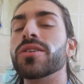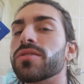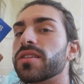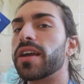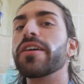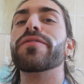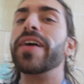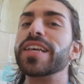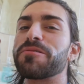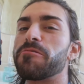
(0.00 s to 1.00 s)
use like a
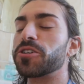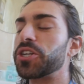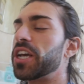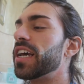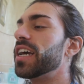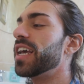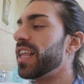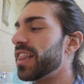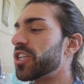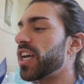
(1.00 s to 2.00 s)
face wash
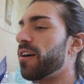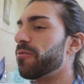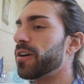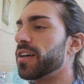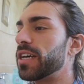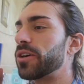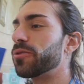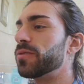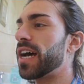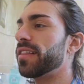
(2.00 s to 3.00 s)
in the shower,
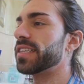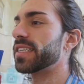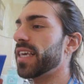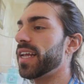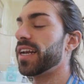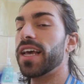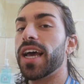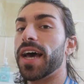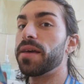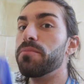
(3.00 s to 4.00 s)
cool down the skin,
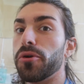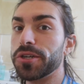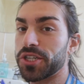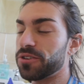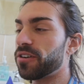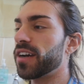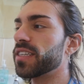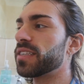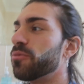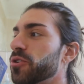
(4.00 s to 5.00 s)
and then
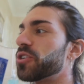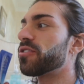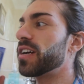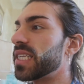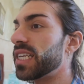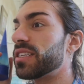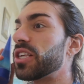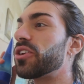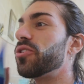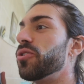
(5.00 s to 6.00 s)
moisturize. Moisturize is
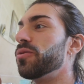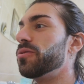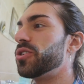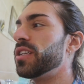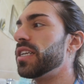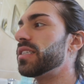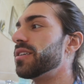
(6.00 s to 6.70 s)
huge, you need